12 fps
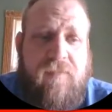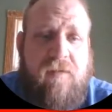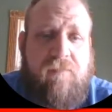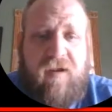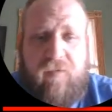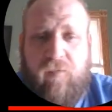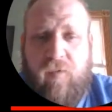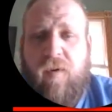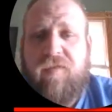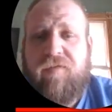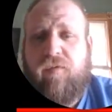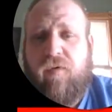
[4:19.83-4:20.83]
But we
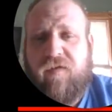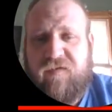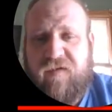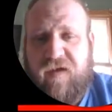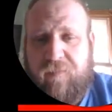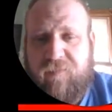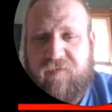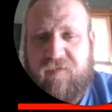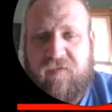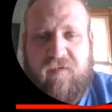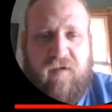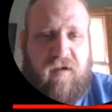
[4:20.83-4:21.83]
went through all the steps
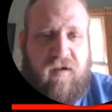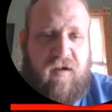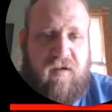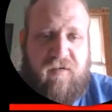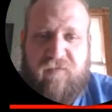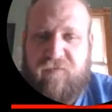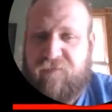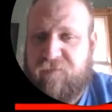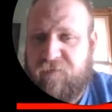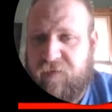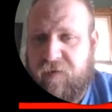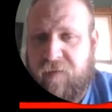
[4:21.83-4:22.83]
of,
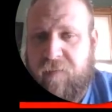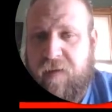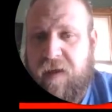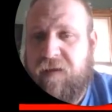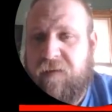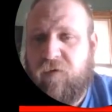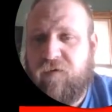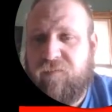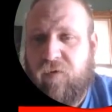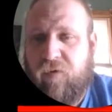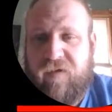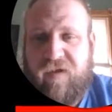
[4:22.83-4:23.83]
and most
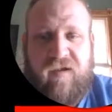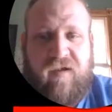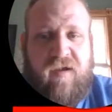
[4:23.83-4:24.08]
importantly,